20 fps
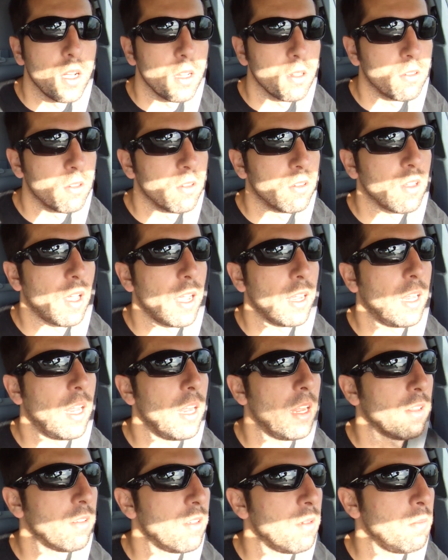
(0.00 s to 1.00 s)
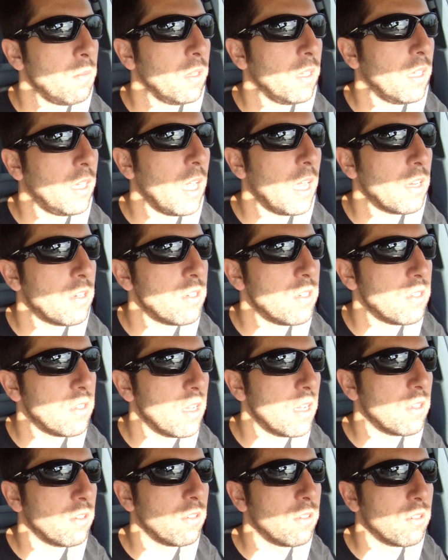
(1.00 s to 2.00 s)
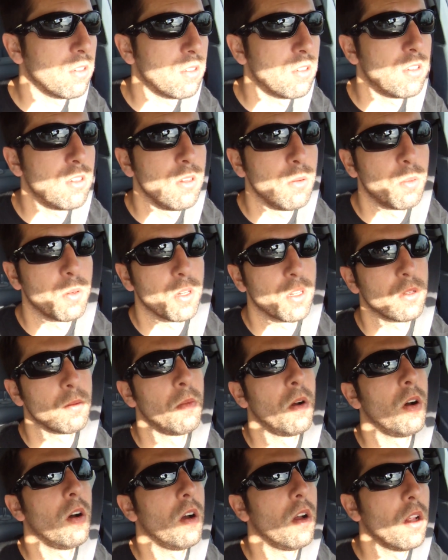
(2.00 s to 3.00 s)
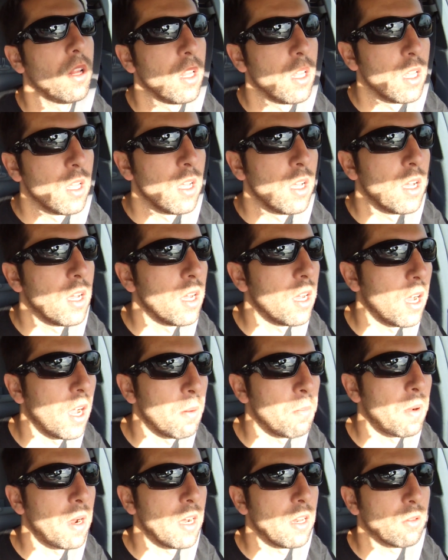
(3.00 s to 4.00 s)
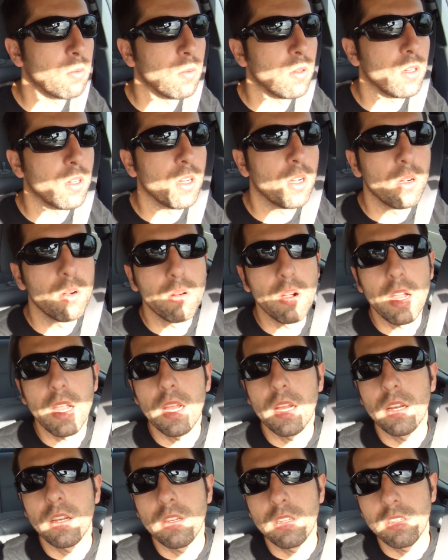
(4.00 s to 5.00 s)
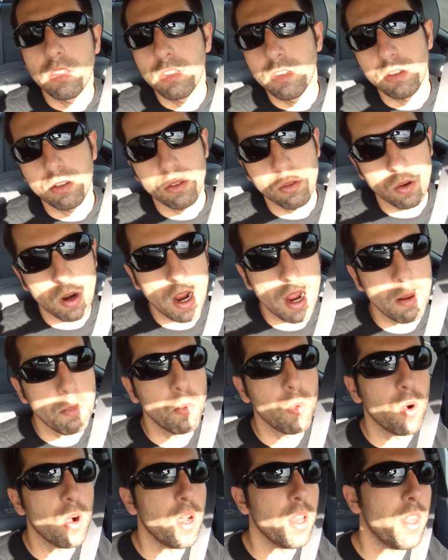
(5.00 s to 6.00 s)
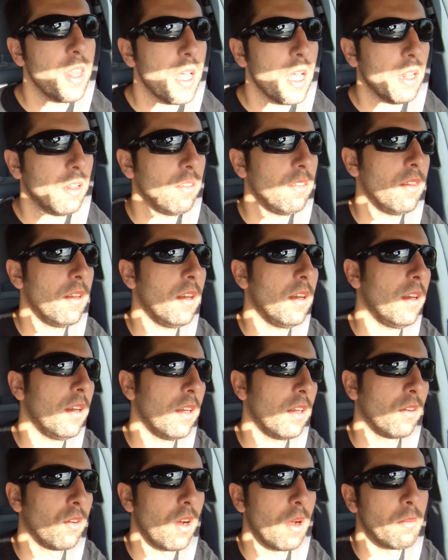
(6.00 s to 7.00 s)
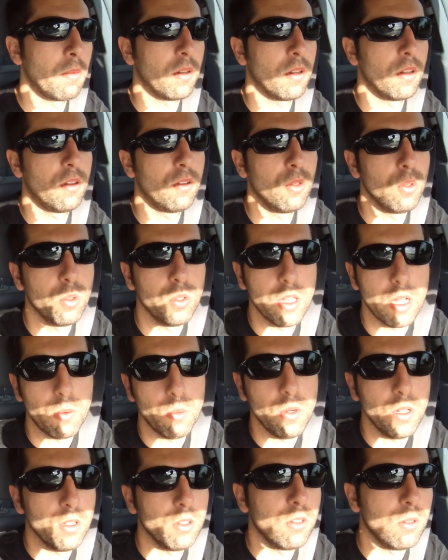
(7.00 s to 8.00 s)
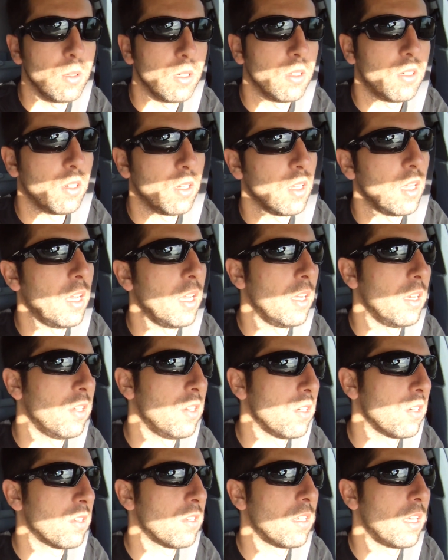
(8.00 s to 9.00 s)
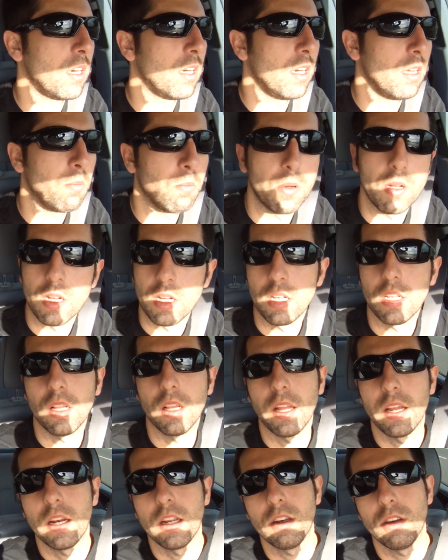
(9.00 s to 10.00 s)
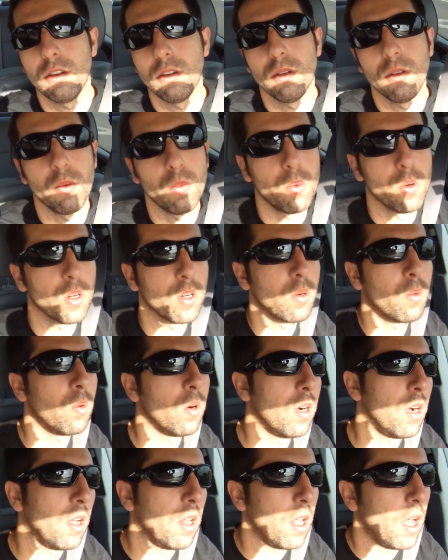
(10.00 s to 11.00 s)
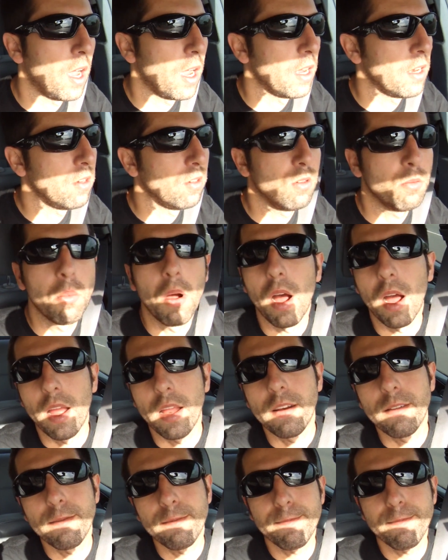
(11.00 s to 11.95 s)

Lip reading: since I can't seemingly catch these guys because they're super small, I might as well go and just grab one that grab a tool that will do it, and just set it up and let it do the work while I do mine.